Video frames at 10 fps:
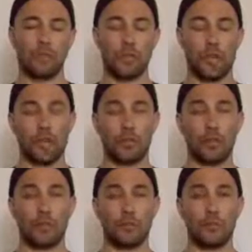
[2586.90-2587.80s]

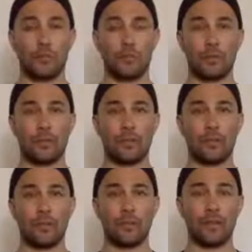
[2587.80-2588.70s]
chakra sort of area.
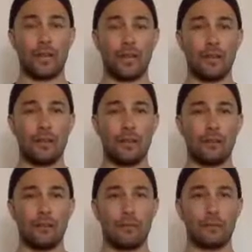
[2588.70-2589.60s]
And
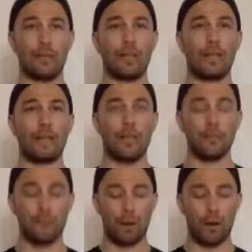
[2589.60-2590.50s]
a
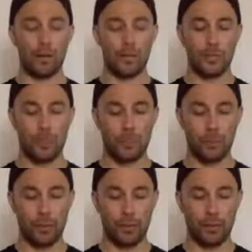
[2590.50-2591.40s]
slight pause with the
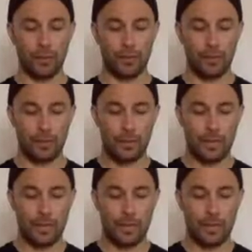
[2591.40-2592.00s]
breath there.